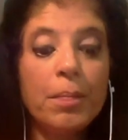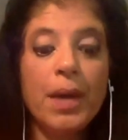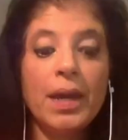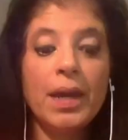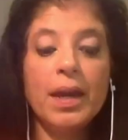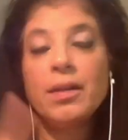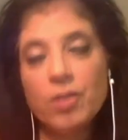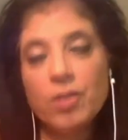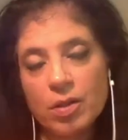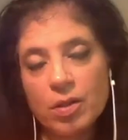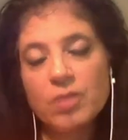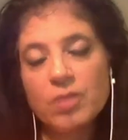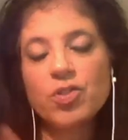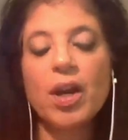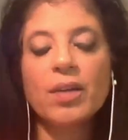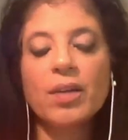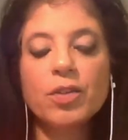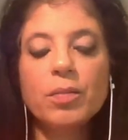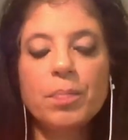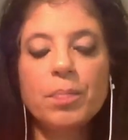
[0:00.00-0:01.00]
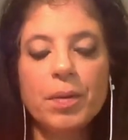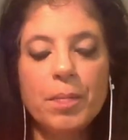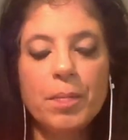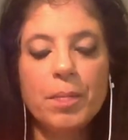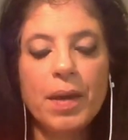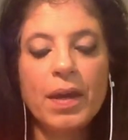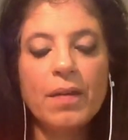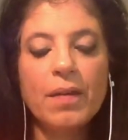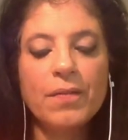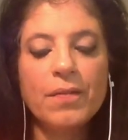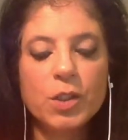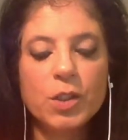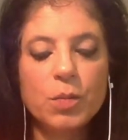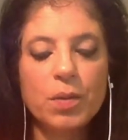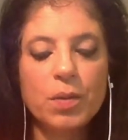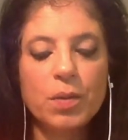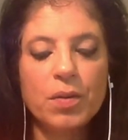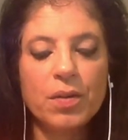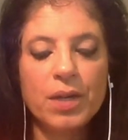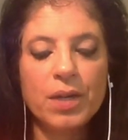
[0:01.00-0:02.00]
may in childhood, but may have
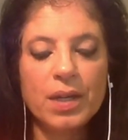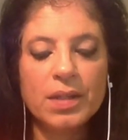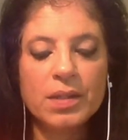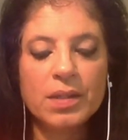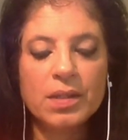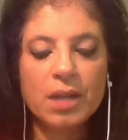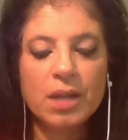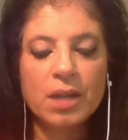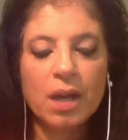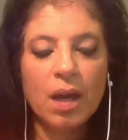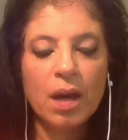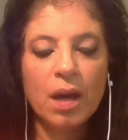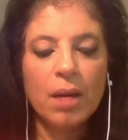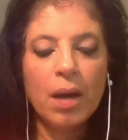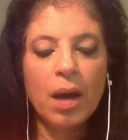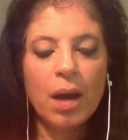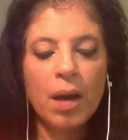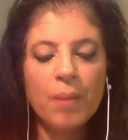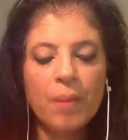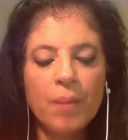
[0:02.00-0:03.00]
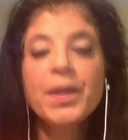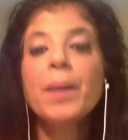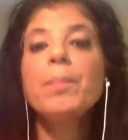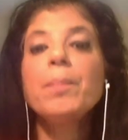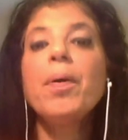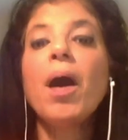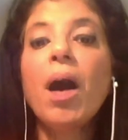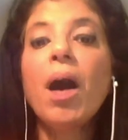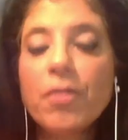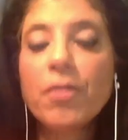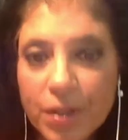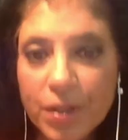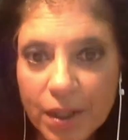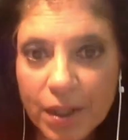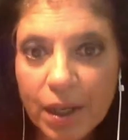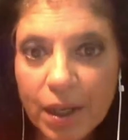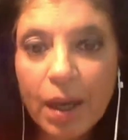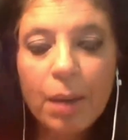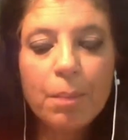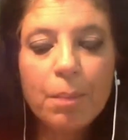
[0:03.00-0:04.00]
experienced uh,
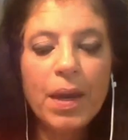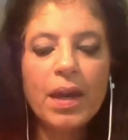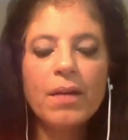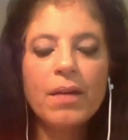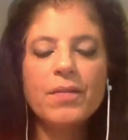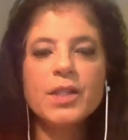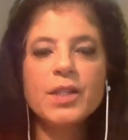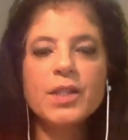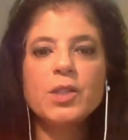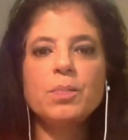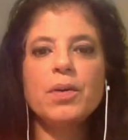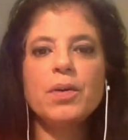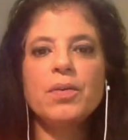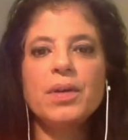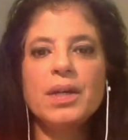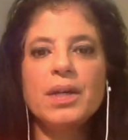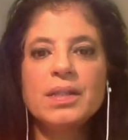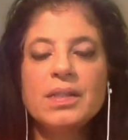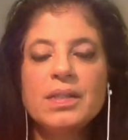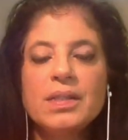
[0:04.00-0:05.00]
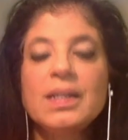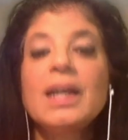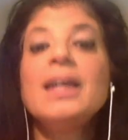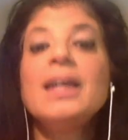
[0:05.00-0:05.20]
poverty, may have experienced